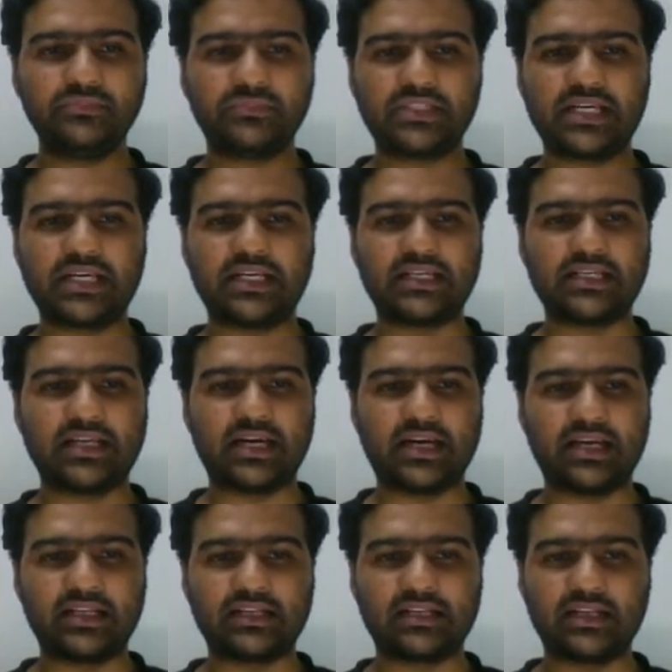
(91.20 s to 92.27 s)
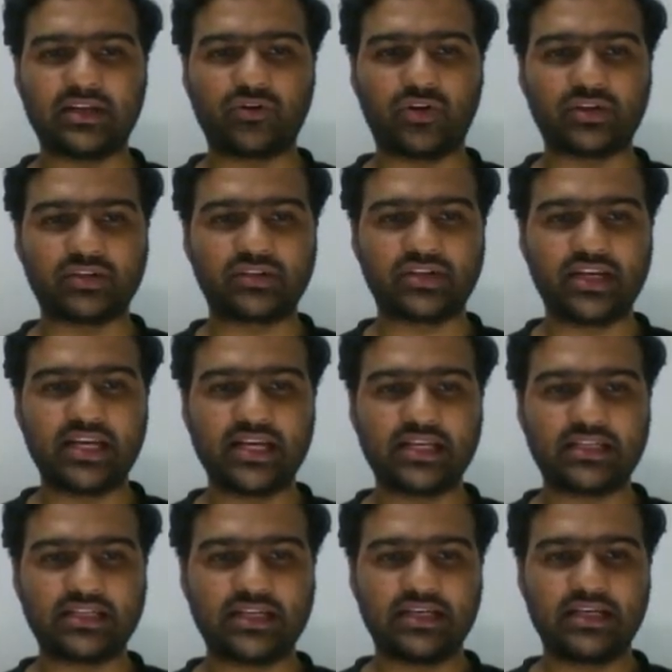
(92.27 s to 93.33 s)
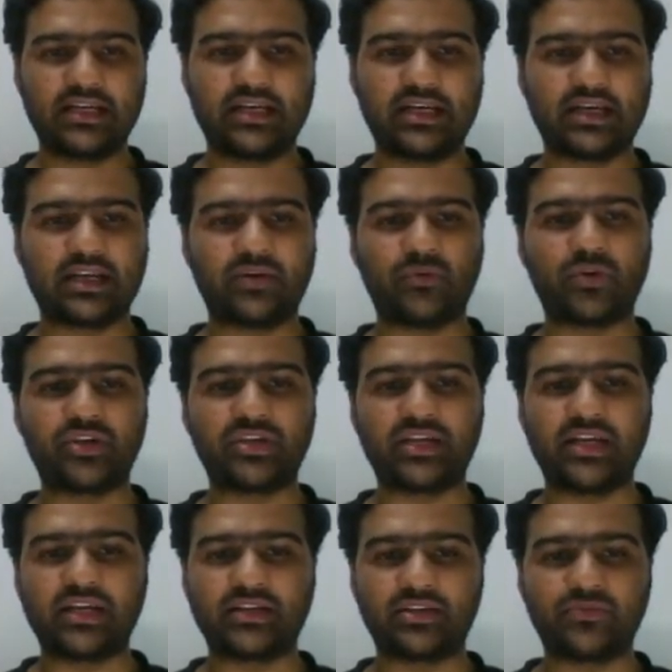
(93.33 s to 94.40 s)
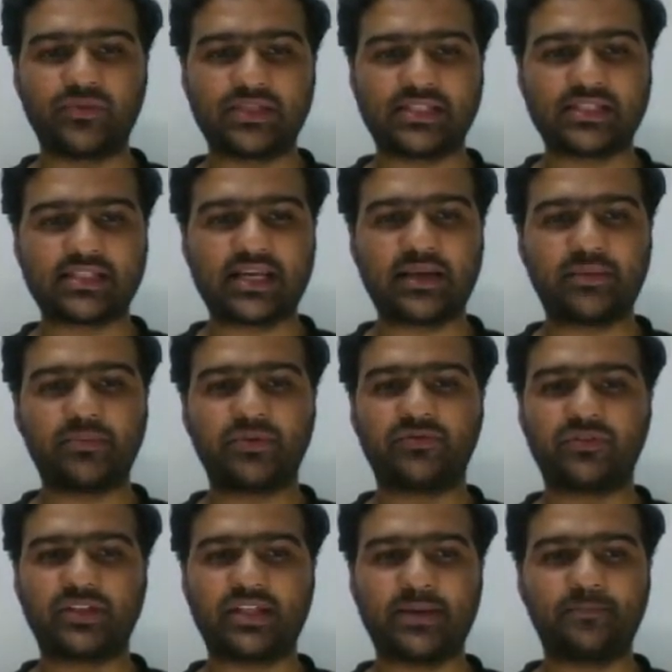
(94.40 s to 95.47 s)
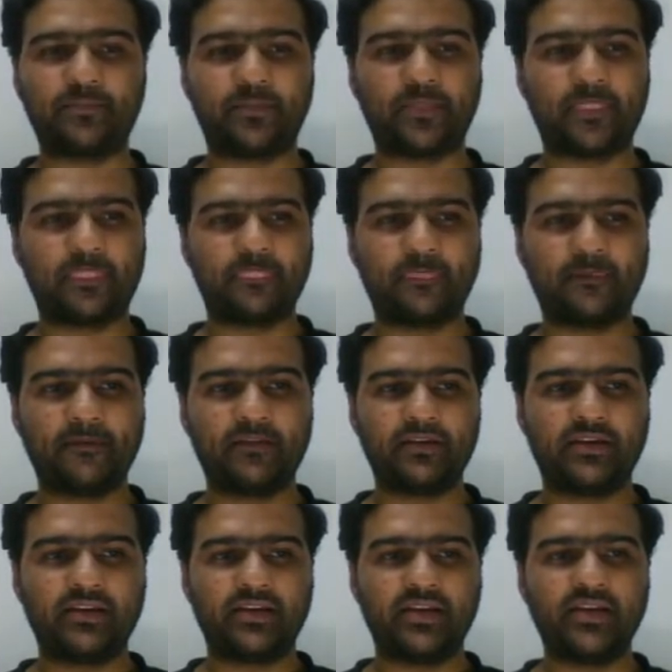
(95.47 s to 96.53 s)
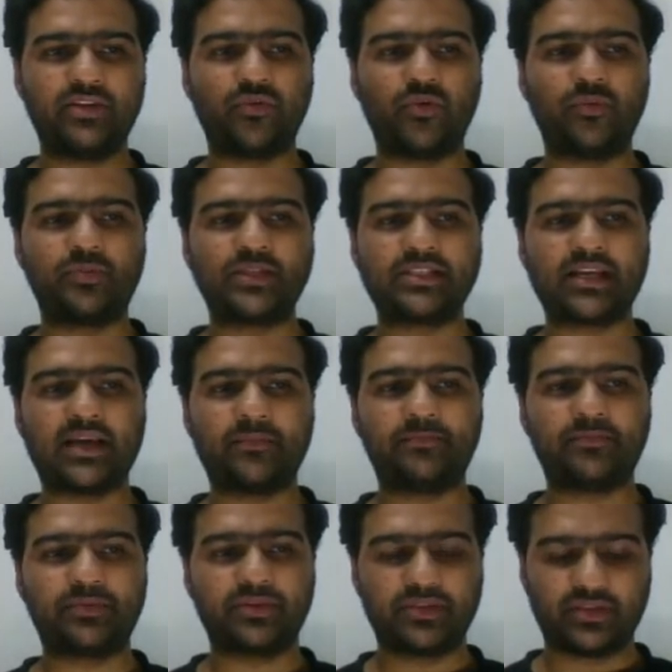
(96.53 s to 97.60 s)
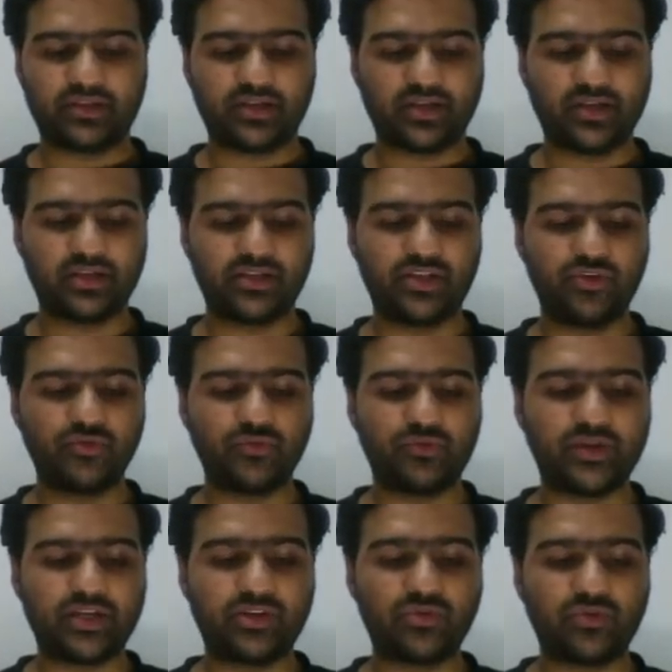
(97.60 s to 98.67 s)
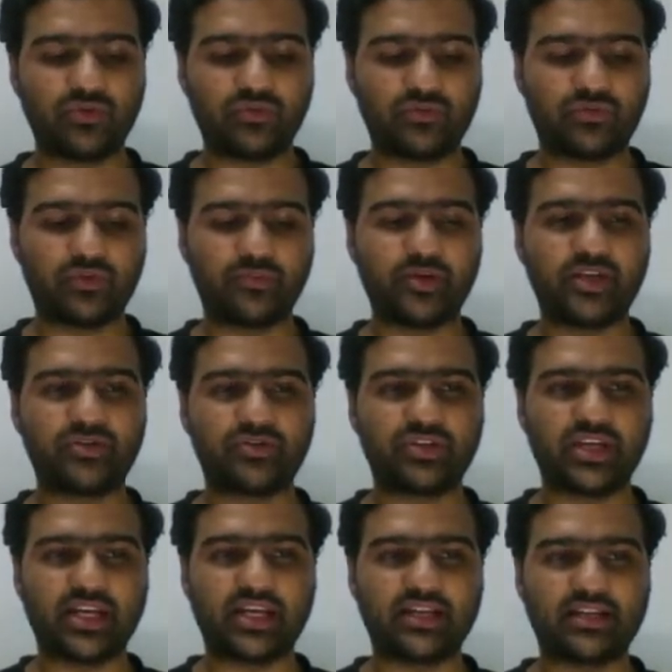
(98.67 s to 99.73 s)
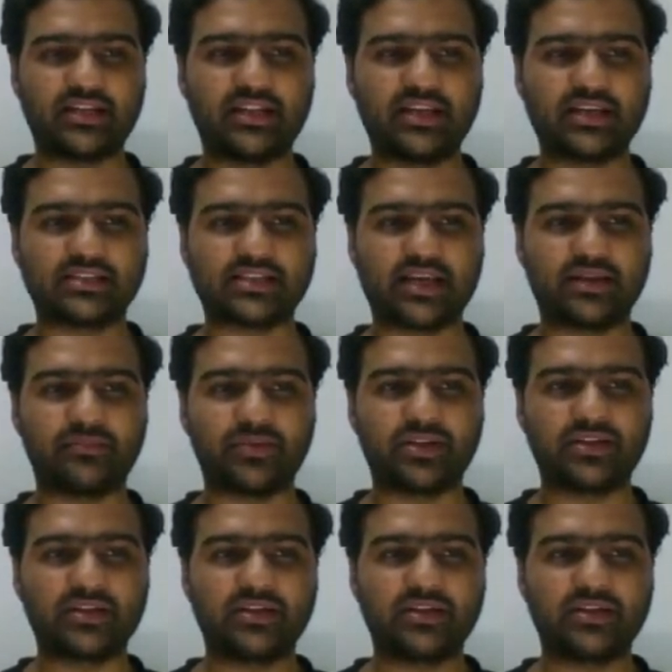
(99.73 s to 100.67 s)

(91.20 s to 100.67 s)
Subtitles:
and I'll click on create, and I want to create a quiz assignment for them. It opens up a new window for me to create the assignment.